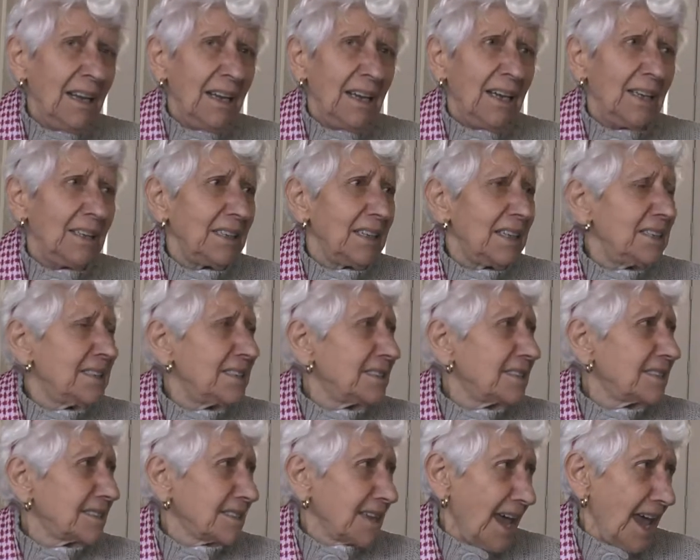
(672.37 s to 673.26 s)
He didn't
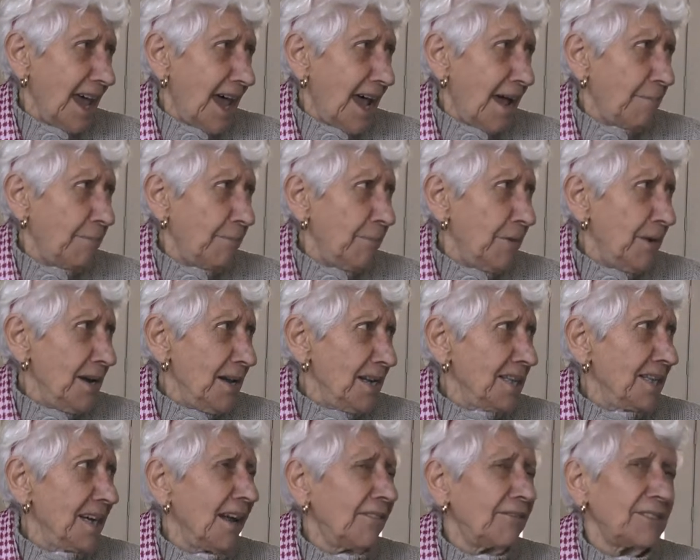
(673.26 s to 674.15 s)
scab,
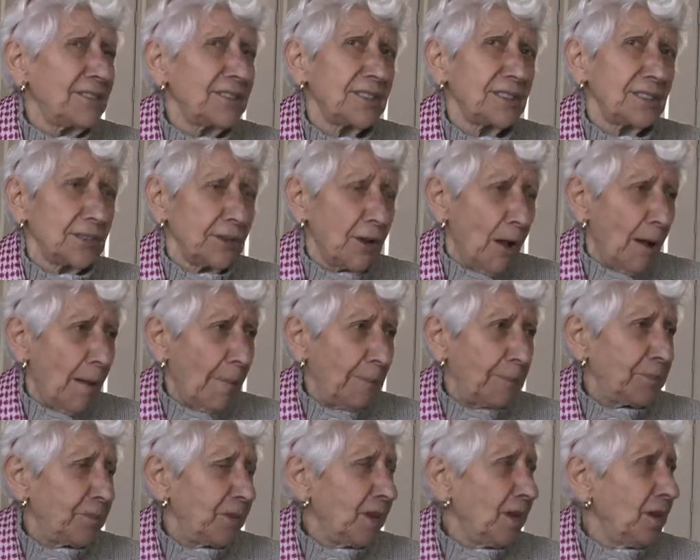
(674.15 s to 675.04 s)
he never
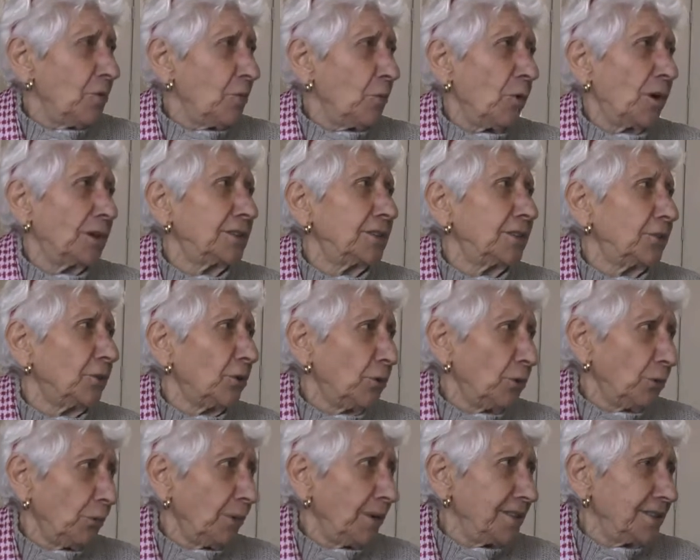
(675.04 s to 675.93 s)
stopped, he wanted
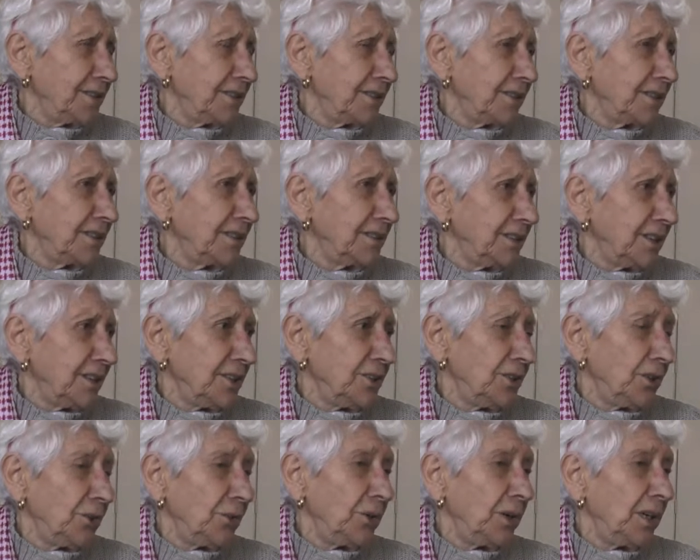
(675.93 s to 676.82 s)
always to
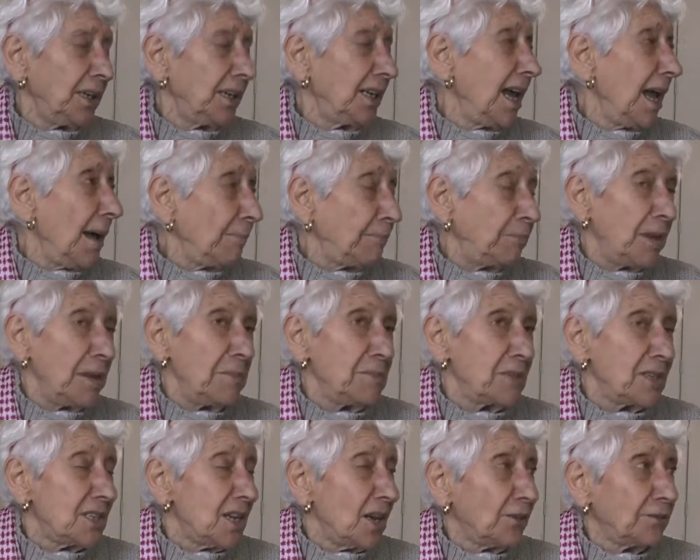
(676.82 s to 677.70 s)
continue. He kept
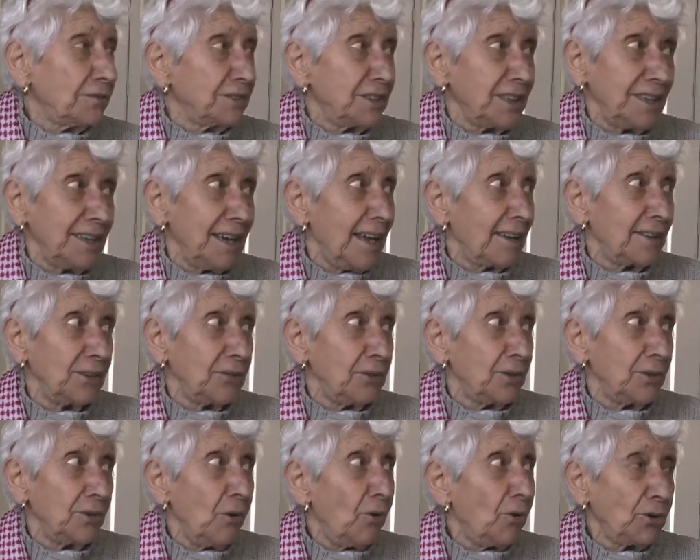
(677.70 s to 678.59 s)
himself together
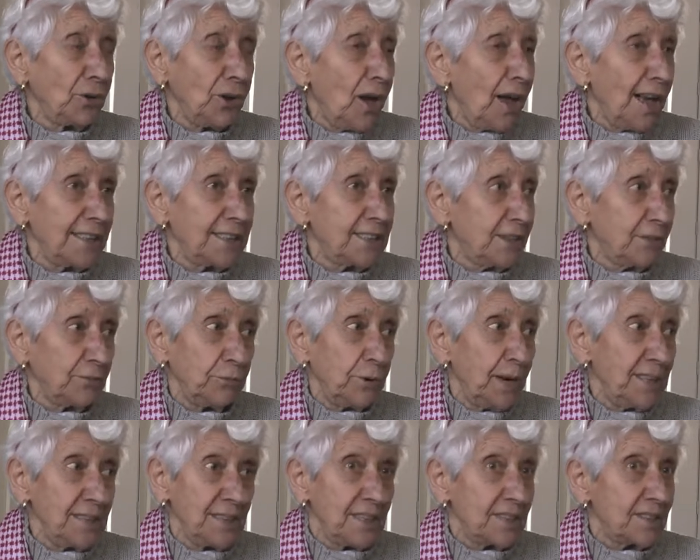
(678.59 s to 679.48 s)
in all kinds of
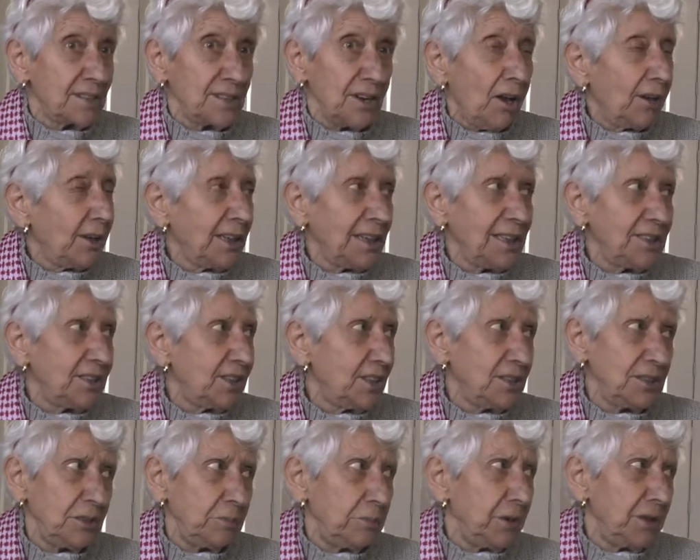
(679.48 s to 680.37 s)
ways. It's not
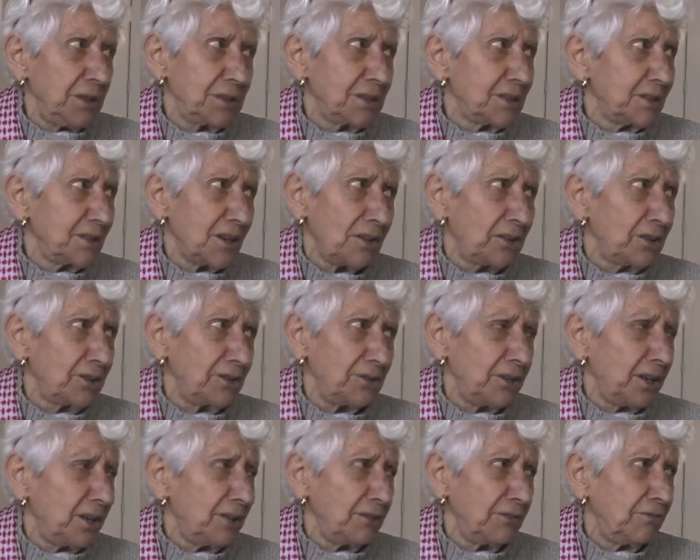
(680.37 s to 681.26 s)
easy to be in
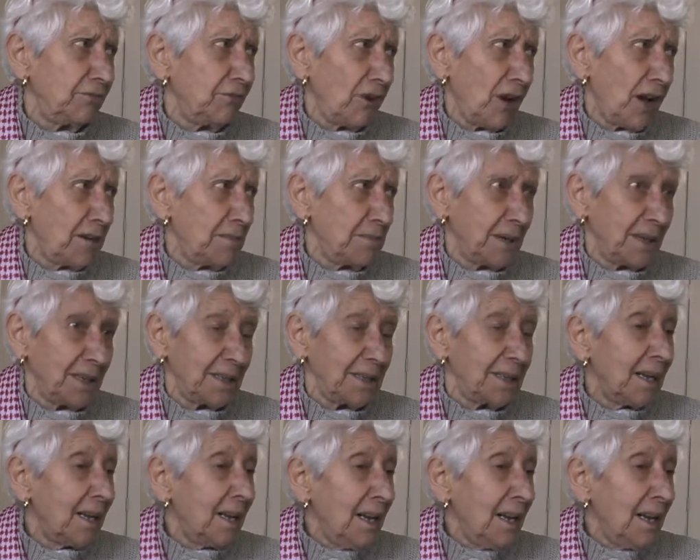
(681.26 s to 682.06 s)
solitary confinement.